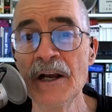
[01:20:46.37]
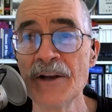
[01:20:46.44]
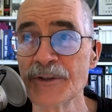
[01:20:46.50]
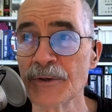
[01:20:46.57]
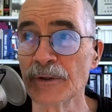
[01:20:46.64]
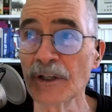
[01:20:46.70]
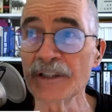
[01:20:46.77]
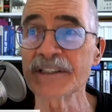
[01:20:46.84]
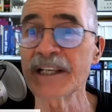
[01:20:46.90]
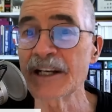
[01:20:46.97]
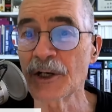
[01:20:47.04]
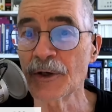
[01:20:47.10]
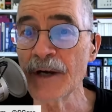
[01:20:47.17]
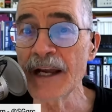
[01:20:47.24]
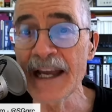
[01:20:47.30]
So it looks
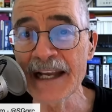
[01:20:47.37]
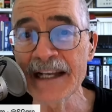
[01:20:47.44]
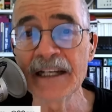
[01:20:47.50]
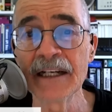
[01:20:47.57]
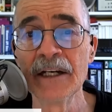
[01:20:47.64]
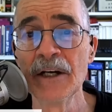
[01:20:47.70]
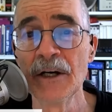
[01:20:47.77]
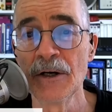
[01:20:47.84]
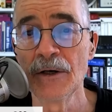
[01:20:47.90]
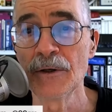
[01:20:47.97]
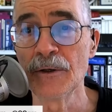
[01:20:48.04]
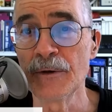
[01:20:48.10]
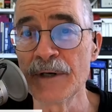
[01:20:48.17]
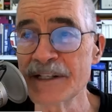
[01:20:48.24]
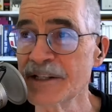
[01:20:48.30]
like Craig,
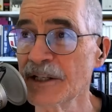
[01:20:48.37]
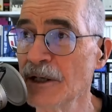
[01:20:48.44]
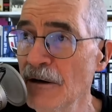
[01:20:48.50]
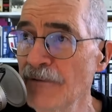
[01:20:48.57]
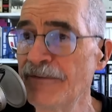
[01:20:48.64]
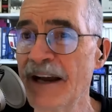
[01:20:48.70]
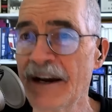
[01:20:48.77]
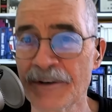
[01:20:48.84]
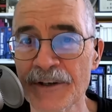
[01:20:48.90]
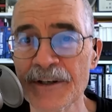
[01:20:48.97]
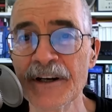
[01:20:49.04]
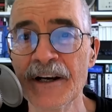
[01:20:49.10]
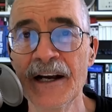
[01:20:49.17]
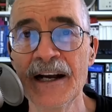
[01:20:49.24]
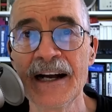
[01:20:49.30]
who is the
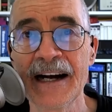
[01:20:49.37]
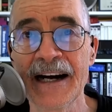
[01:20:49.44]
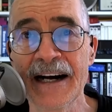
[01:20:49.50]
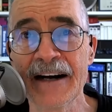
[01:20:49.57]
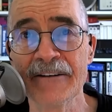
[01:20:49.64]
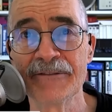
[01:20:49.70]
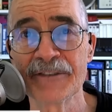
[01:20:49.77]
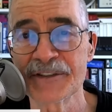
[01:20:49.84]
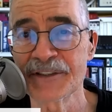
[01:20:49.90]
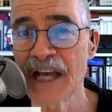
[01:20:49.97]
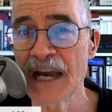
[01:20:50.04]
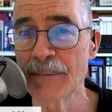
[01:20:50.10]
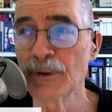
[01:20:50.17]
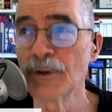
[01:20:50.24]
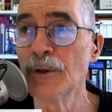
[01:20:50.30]
co-founder of
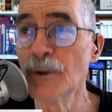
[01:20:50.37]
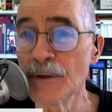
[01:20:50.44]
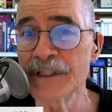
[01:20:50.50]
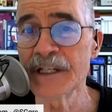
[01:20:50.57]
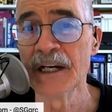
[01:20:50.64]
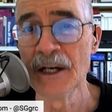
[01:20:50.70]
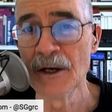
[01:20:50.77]
CyberHoot,